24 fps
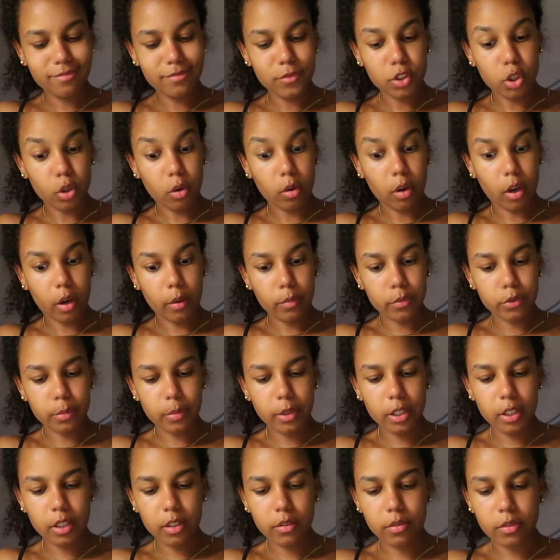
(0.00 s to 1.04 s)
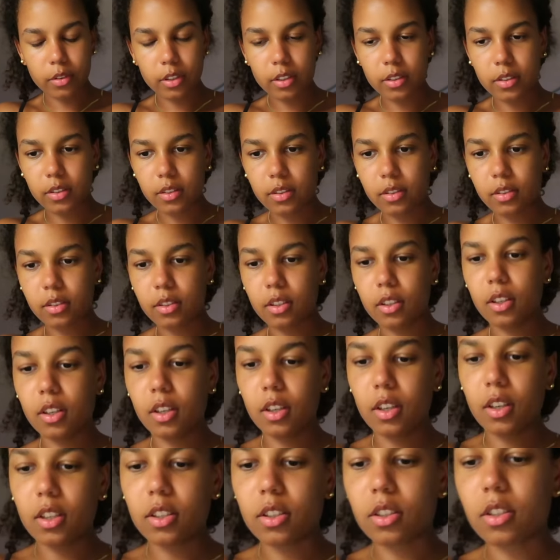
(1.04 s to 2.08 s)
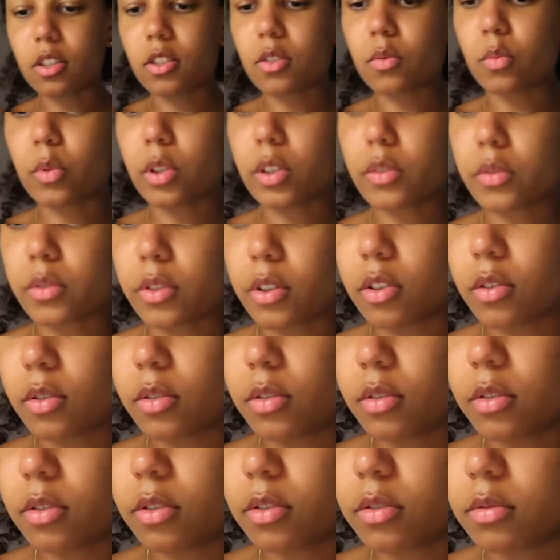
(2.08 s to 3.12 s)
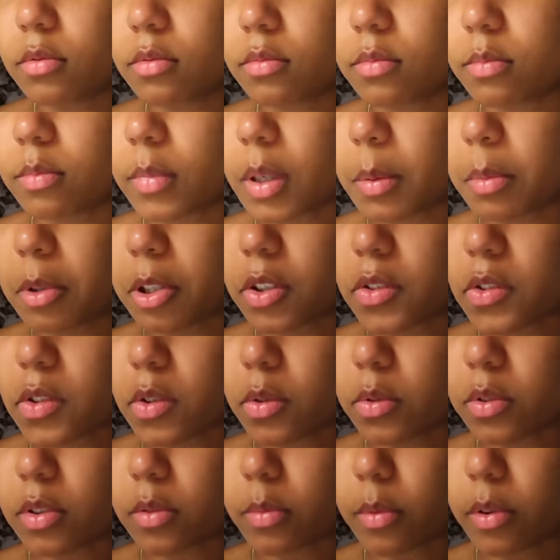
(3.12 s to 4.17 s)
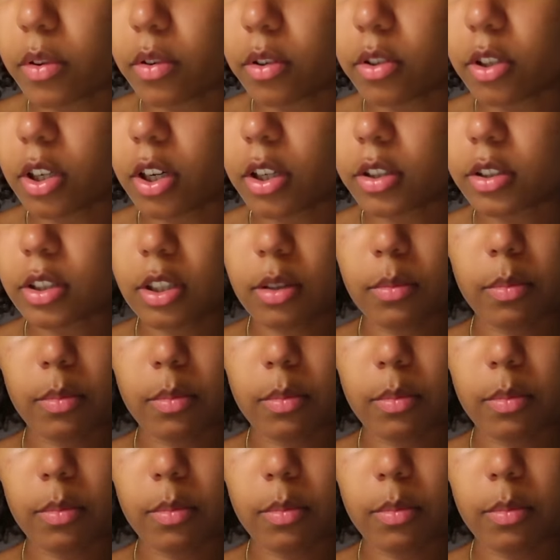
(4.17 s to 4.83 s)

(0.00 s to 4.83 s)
so don't come for me if it doesn't work for you. Maybe consult it with your doctor,